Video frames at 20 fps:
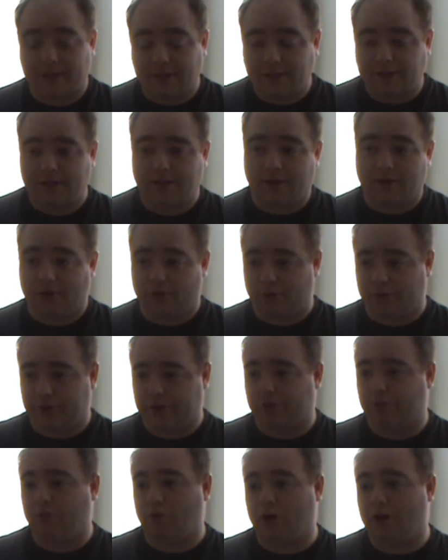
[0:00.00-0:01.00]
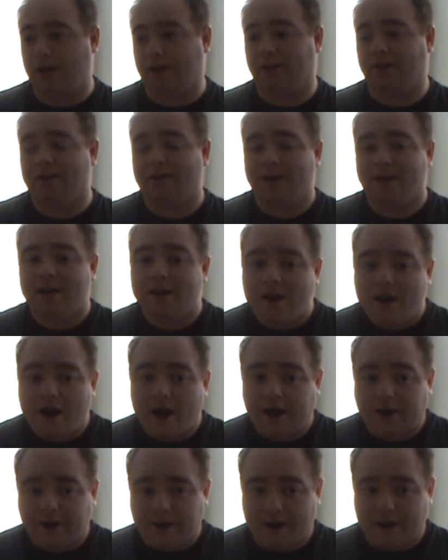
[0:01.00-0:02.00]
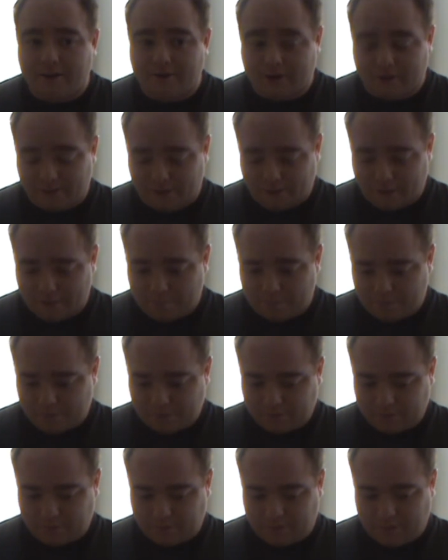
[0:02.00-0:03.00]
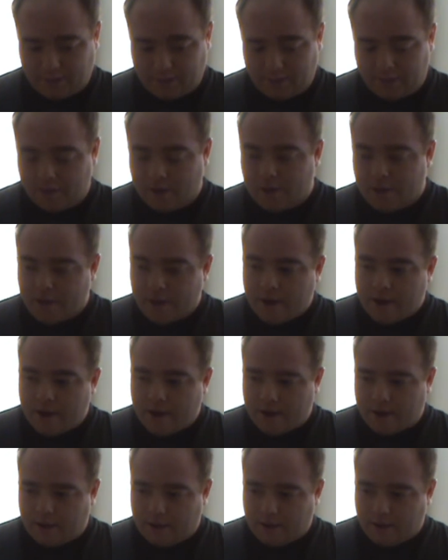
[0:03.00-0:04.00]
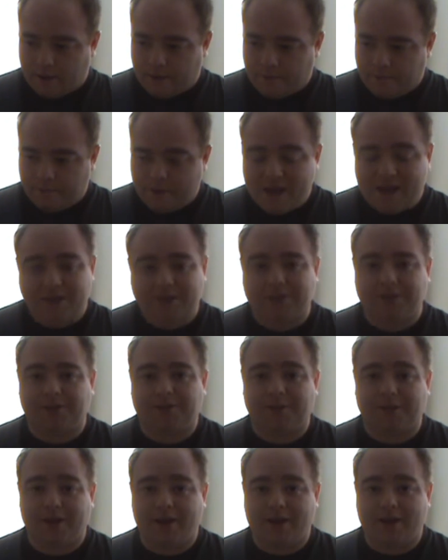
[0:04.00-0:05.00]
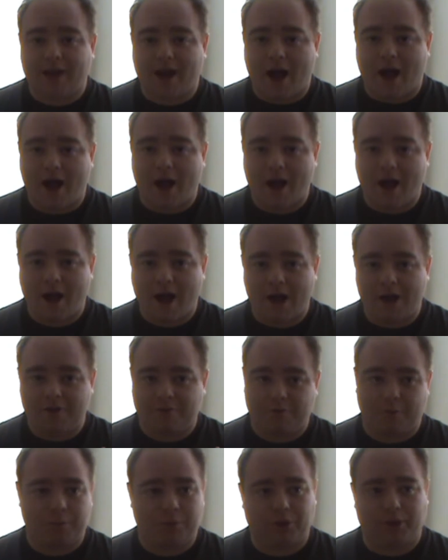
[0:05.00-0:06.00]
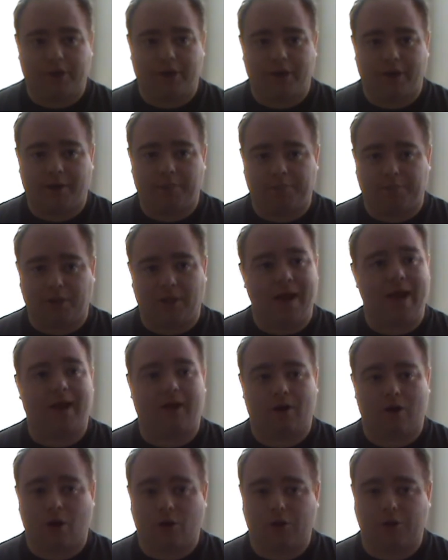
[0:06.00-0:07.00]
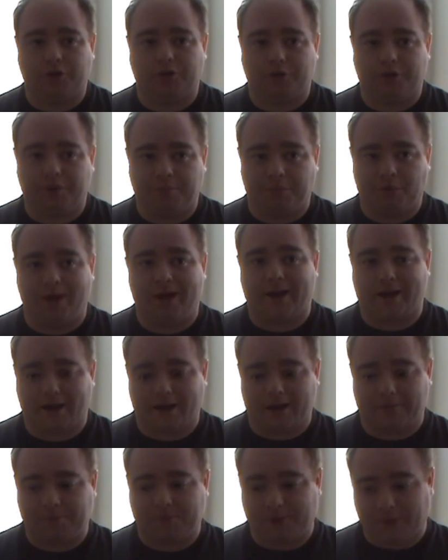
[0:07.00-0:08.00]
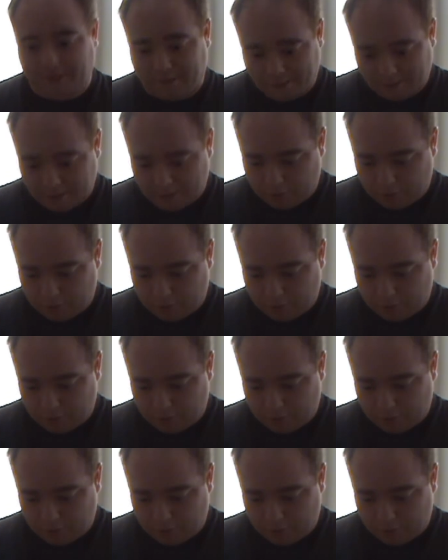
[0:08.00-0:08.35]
That's the other reason why I didn't have anything up until today. Basically, I have been playing Call of Duty Black Ops like